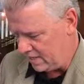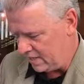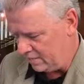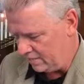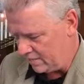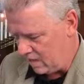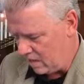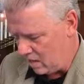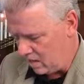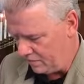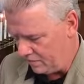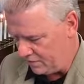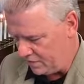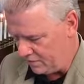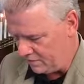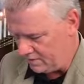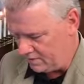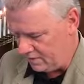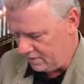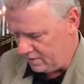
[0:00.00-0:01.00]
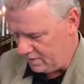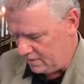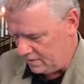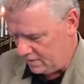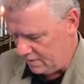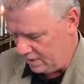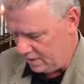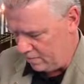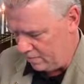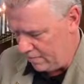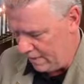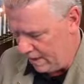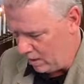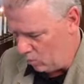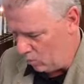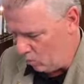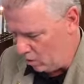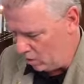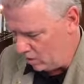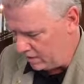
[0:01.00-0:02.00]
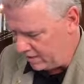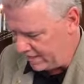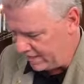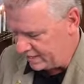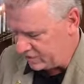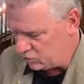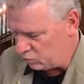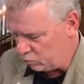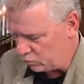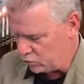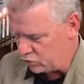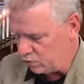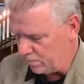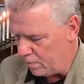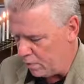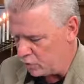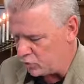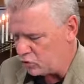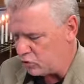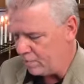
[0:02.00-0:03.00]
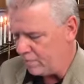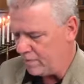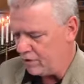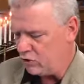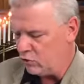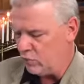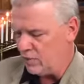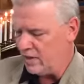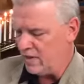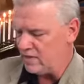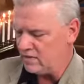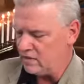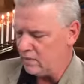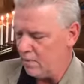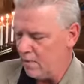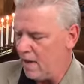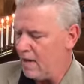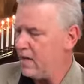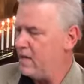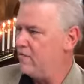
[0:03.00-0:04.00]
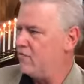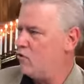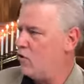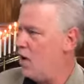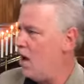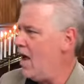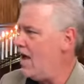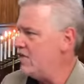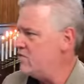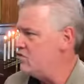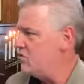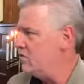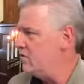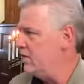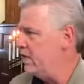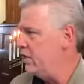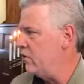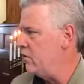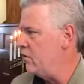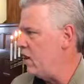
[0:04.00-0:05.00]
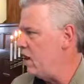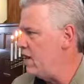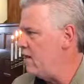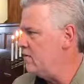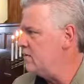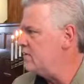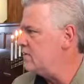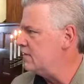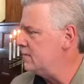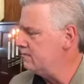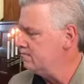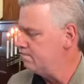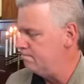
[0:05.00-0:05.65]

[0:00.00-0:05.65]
I am confident about what it is we're supposed to be doing as the body of Christ here in Ironton.